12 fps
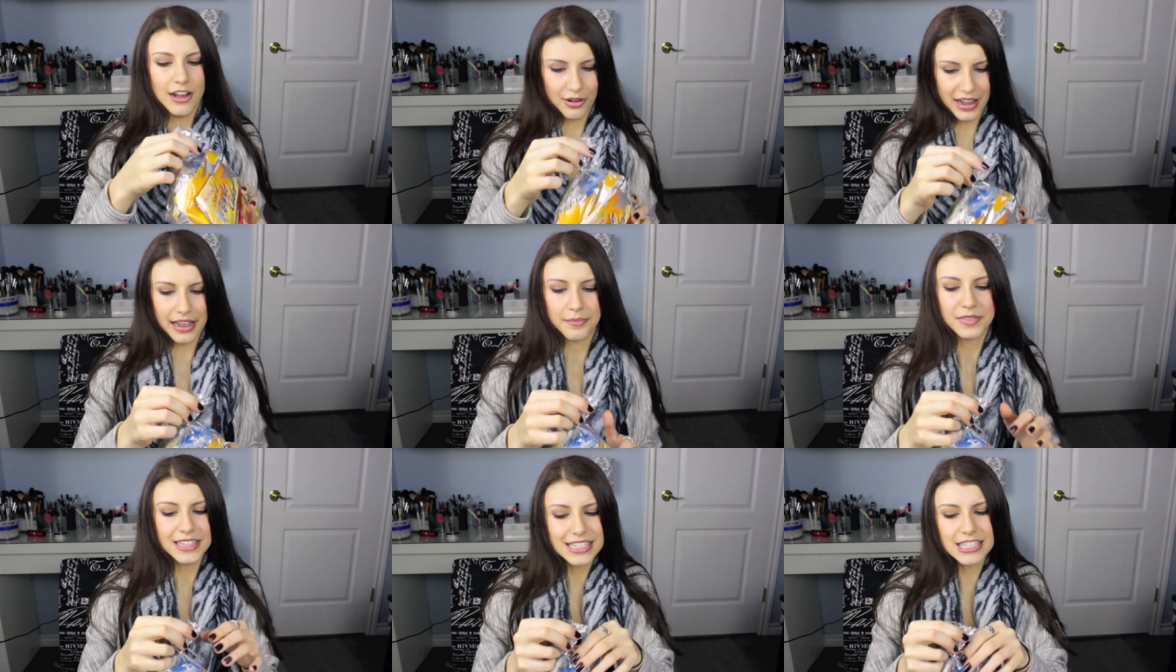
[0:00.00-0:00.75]
Okay,
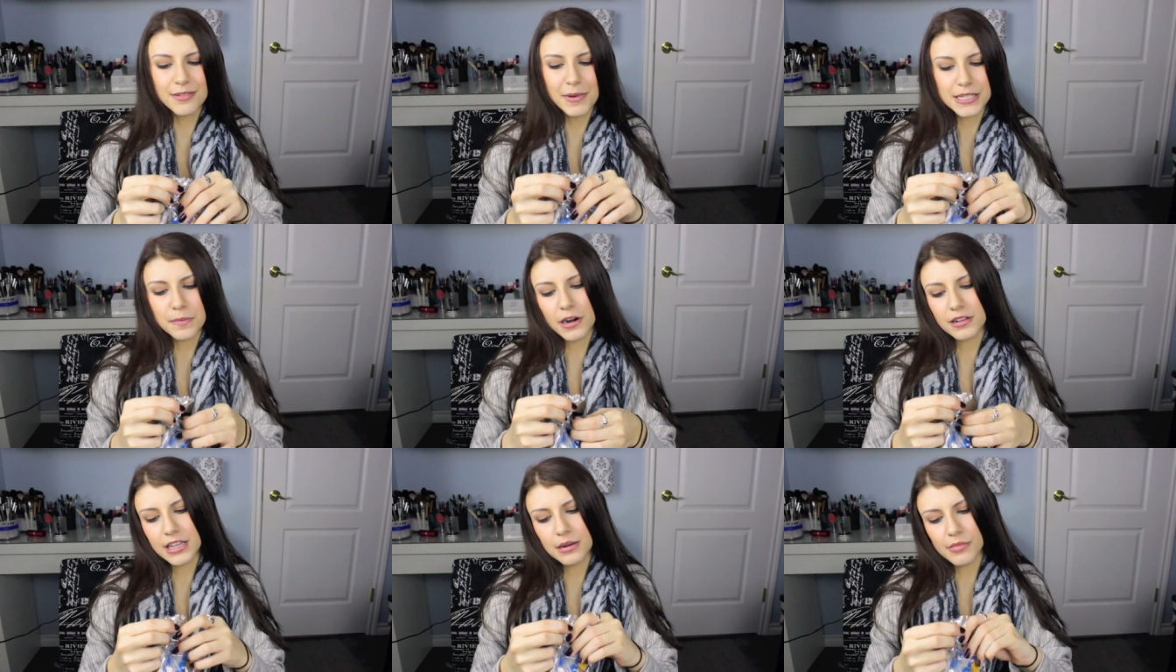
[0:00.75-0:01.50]
this is the best
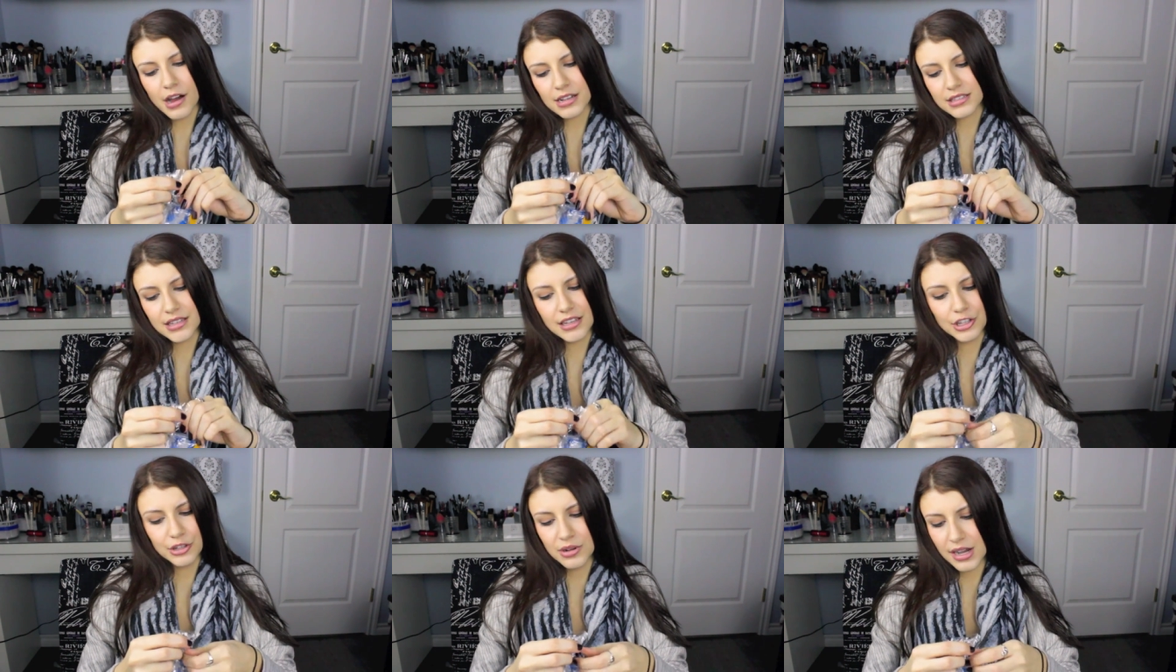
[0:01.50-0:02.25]
part of the
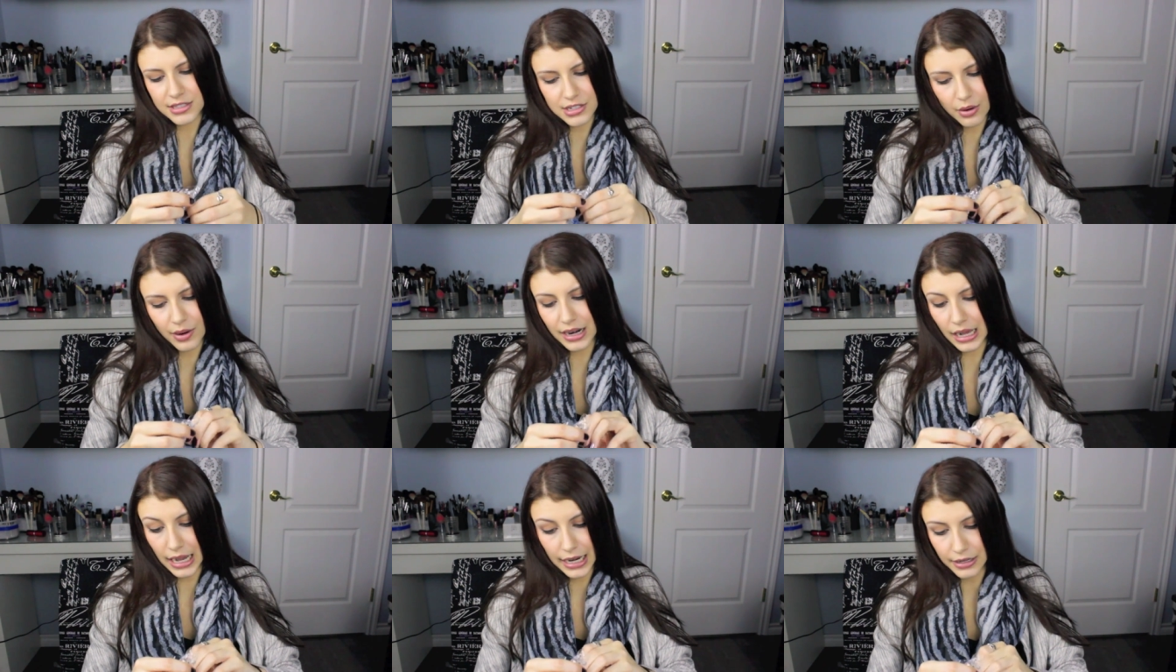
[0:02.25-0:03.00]
unboxing. You guys know
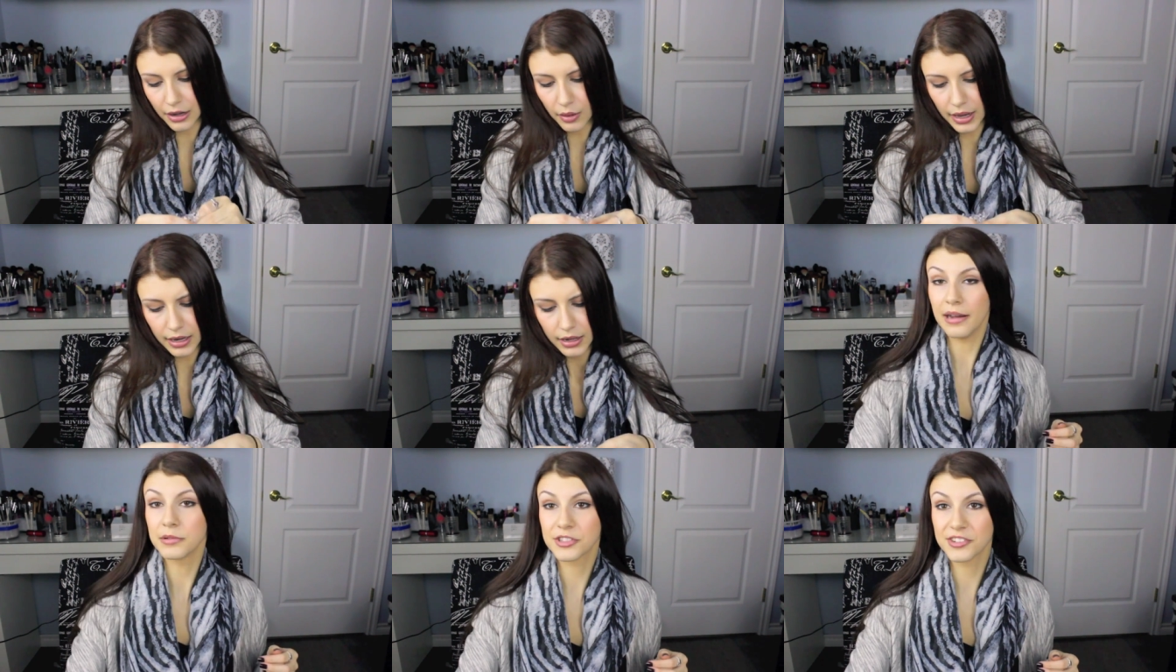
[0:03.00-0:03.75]
it, I know
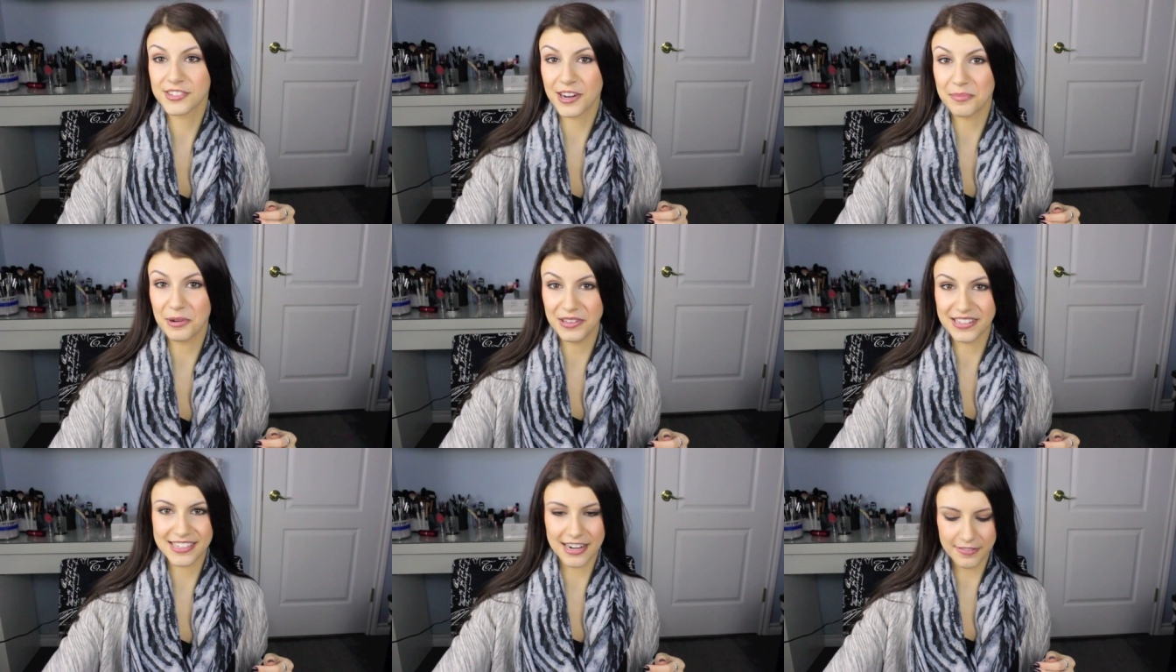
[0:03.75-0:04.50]
it. I'm just gonna start
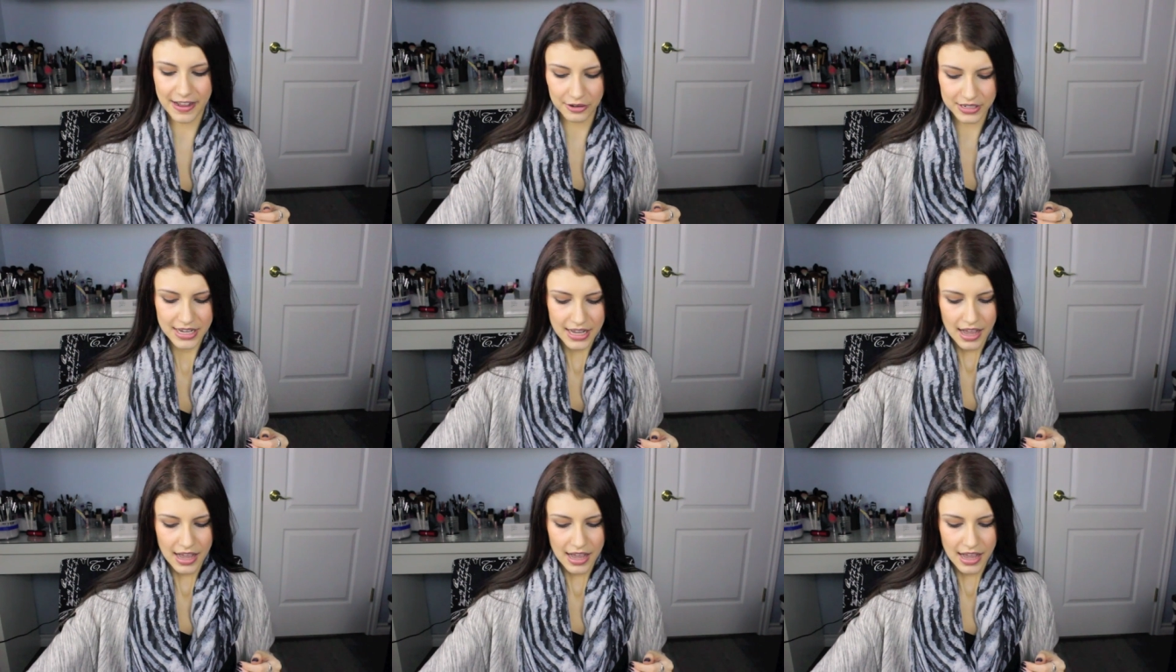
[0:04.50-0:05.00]
pulling stuff out.